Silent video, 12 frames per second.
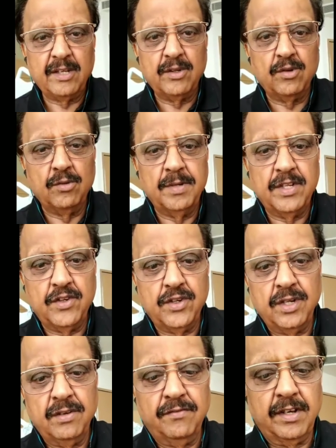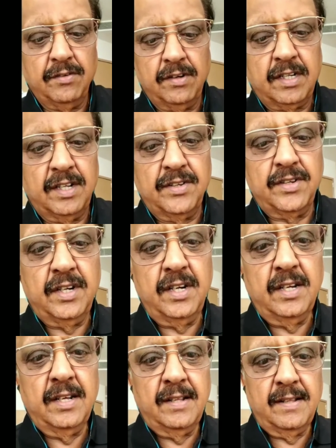Thank you so much for your
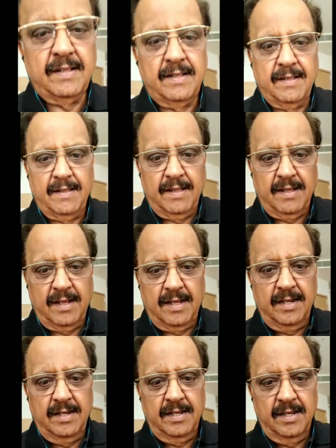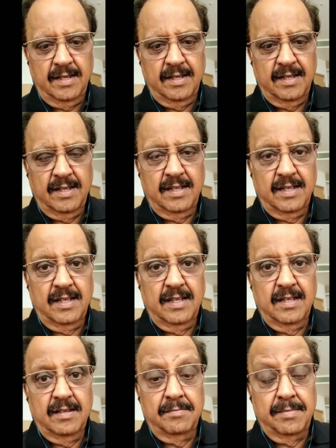concern. And uh,
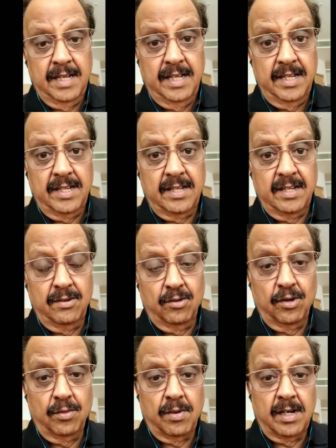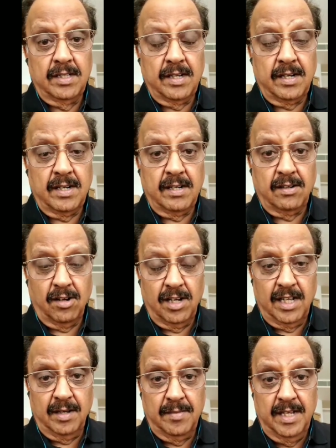please don't bother
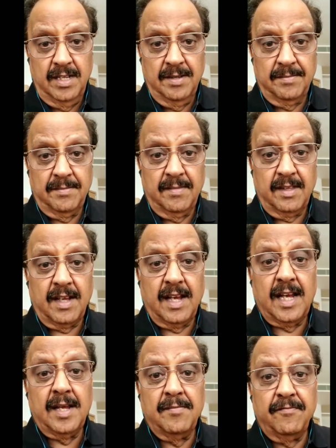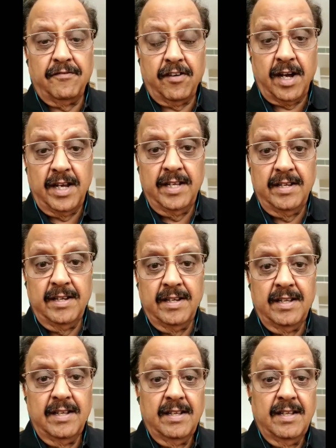calling me. I am
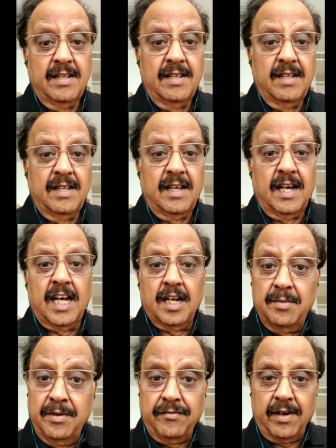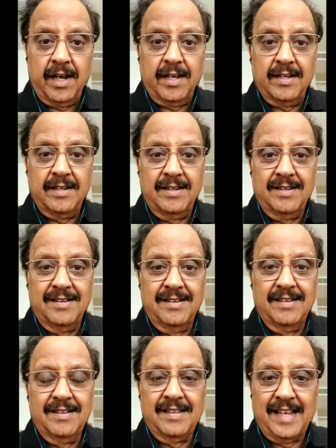fine. I'll be fine.
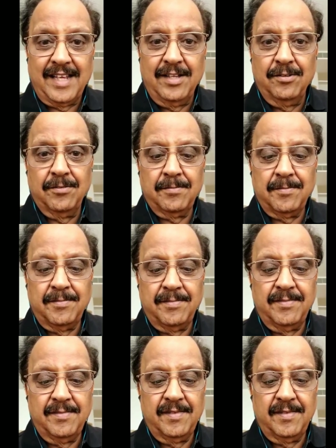Thank you.